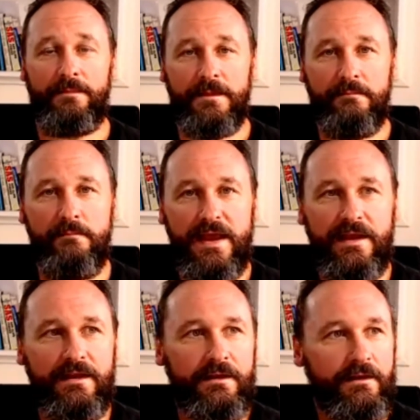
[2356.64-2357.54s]

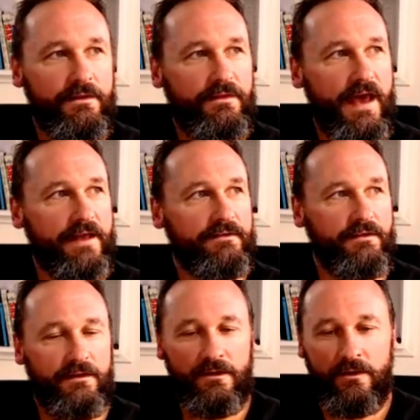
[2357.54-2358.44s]
men that
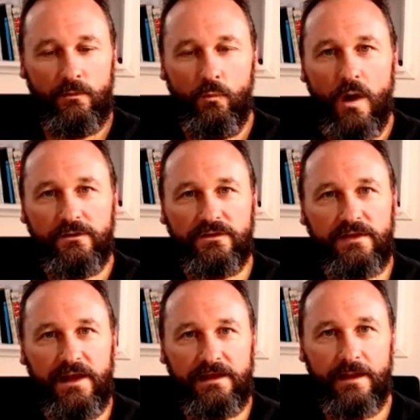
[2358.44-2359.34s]
won't
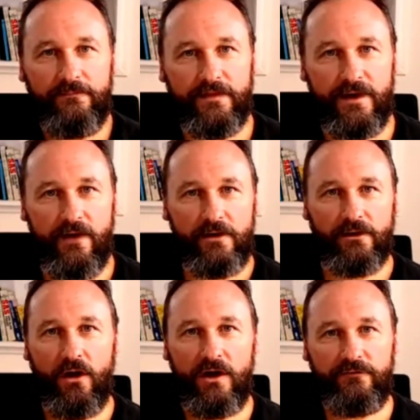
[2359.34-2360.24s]
stand up for their own
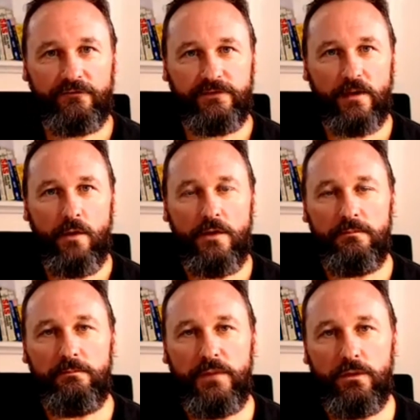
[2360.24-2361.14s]
life. They
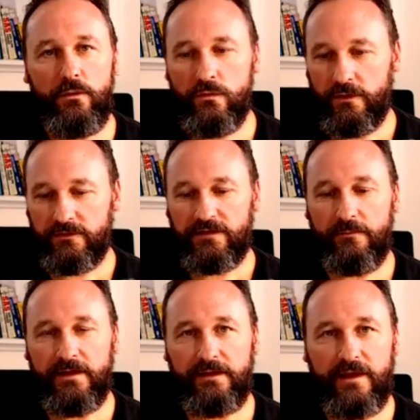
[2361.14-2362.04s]
won't build
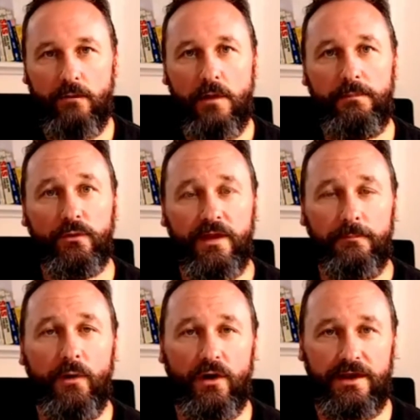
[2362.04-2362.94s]
something. They won't build their
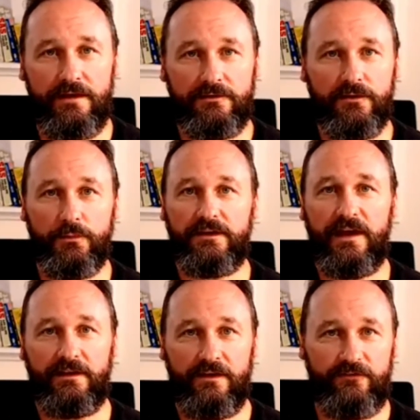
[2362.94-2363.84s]
body to
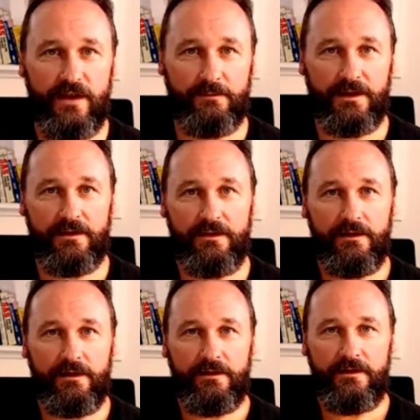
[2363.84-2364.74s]
protect their family.
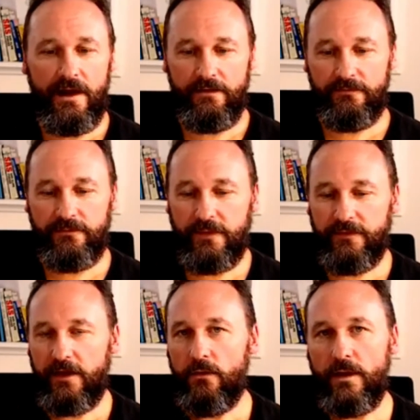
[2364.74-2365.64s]

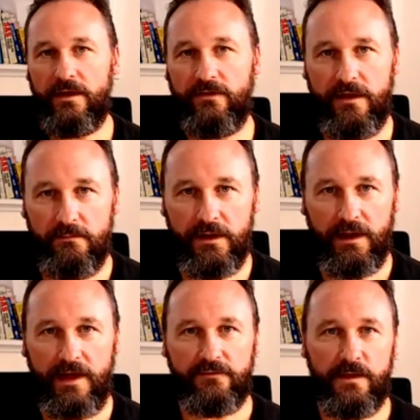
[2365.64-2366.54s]
They already think,
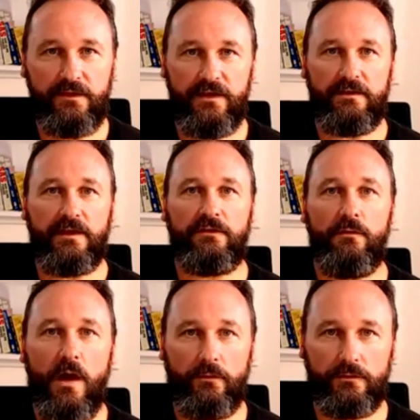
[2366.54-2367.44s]
middle-aged men think they're
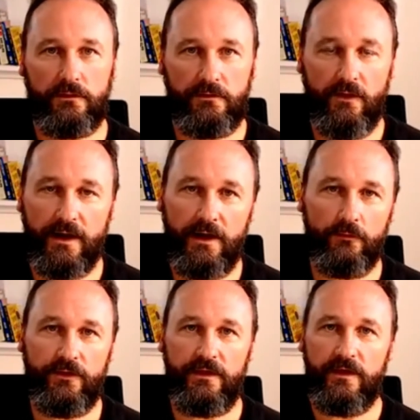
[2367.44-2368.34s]
too old. They're
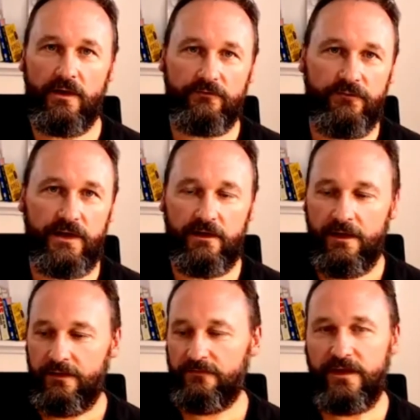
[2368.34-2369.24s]
unhealthy. They're unfit.
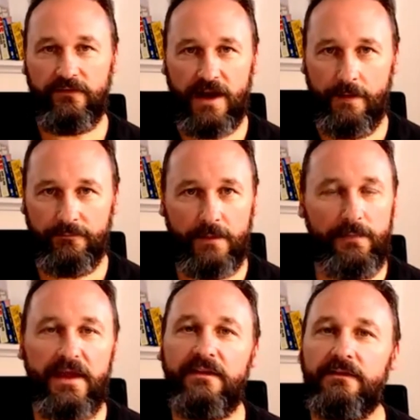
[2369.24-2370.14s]
They've given up. That
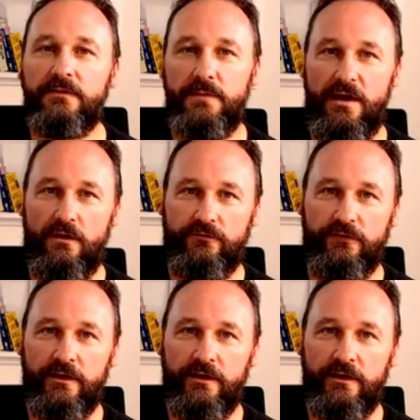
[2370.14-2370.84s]
pisses me off.